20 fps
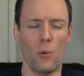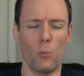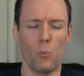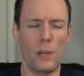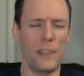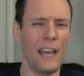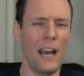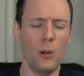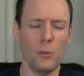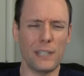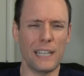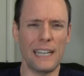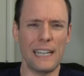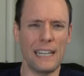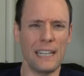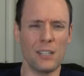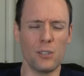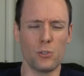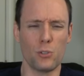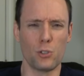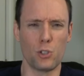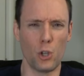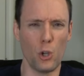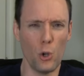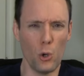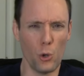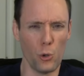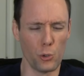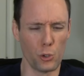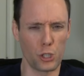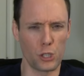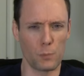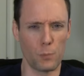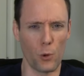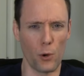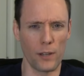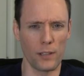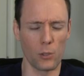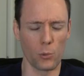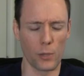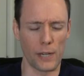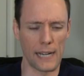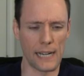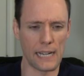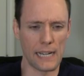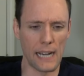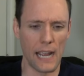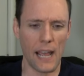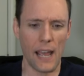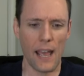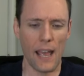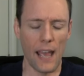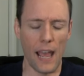Without getting too spoilery,